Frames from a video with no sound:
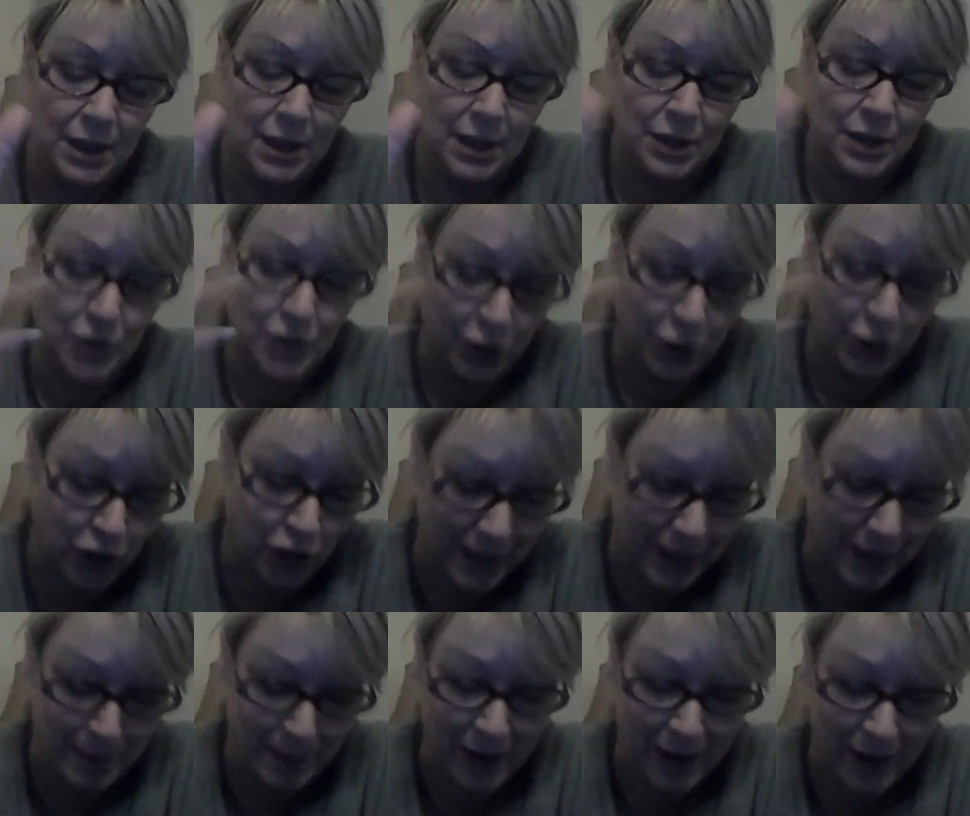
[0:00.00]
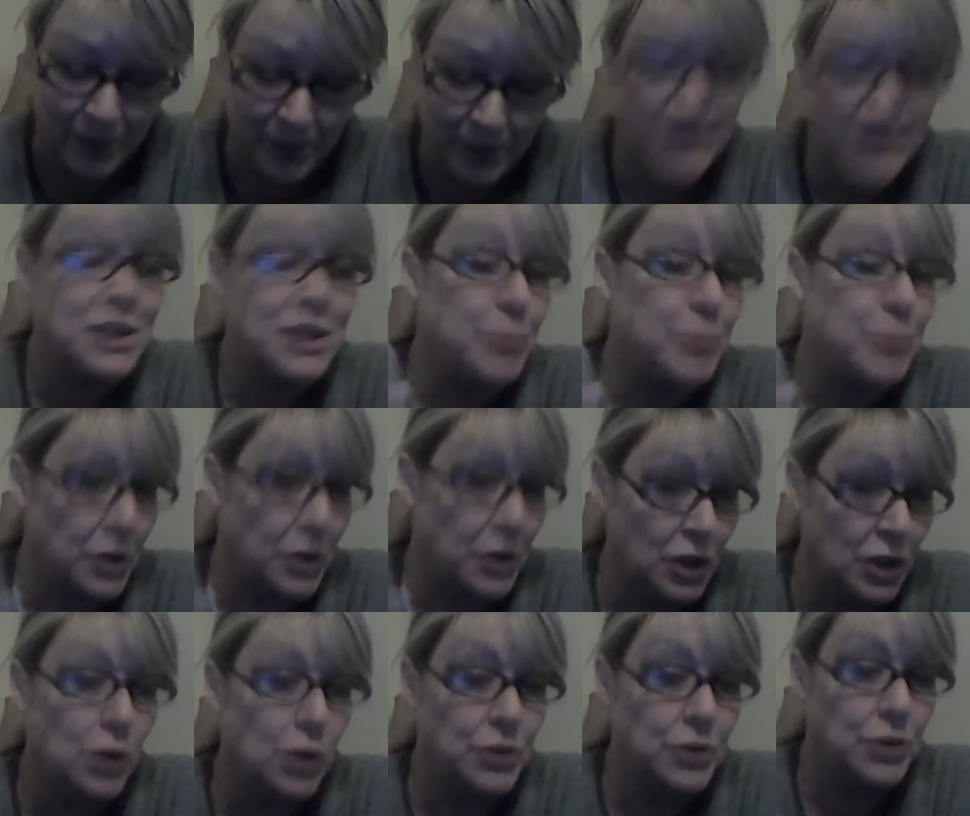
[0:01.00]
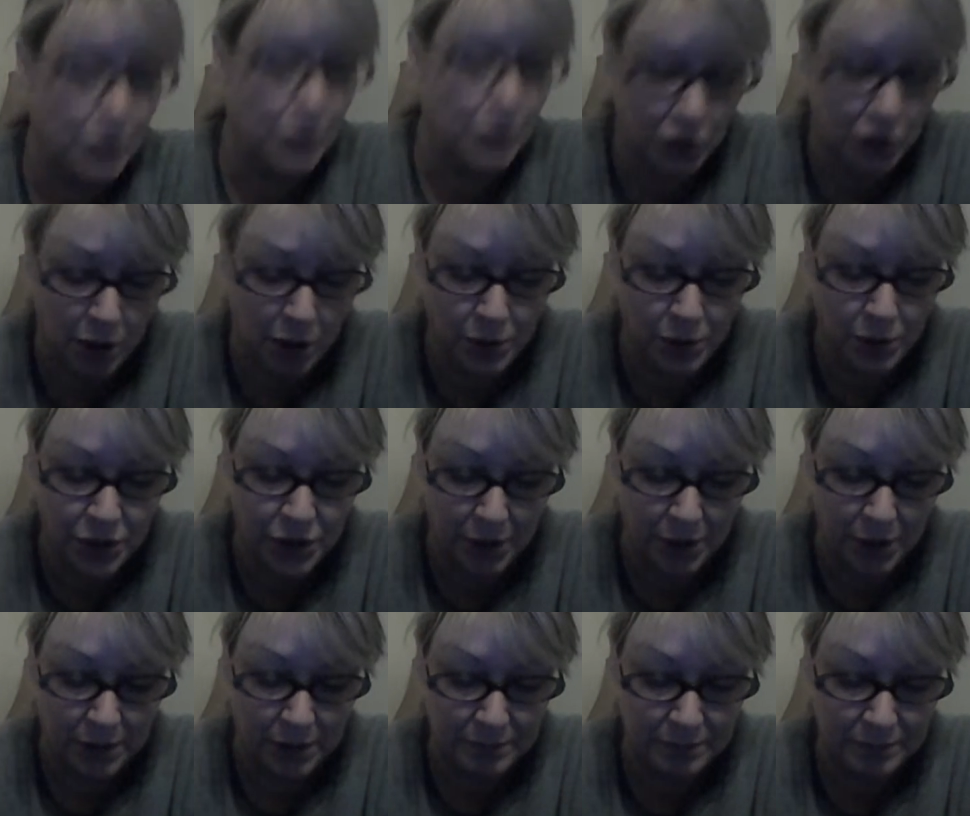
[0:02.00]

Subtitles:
So you're trying to manifest this person closer and closer.